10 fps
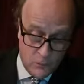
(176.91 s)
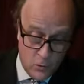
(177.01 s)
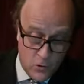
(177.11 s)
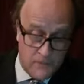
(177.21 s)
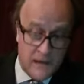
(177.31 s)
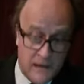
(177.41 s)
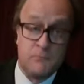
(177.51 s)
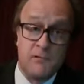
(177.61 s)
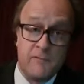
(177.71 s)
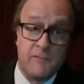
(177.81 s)
One man
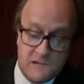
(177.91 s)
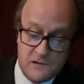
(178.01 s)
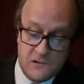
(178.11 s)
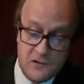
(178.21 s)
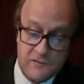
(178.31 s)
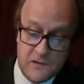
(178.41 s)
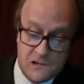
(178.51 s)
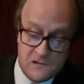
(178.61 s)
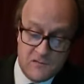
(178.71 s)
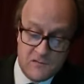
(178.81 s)
improvised a new
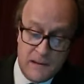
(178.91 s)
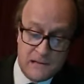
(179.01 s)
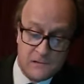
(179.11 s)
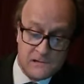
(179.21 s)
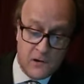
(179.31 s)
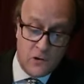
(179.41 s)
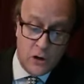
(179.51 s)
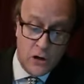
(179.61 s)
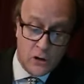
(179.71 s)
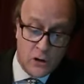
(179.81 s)
version of the battle
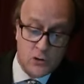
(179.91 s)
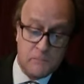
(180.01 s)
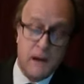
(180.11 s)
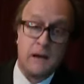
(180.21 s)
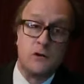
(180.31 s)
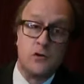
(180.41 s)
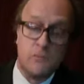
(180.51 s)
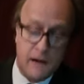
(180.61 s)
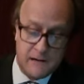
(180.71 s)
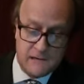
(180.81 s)
song, Goodbye,
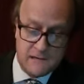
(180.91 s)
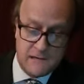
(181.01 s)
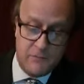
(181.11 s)
Goodbye to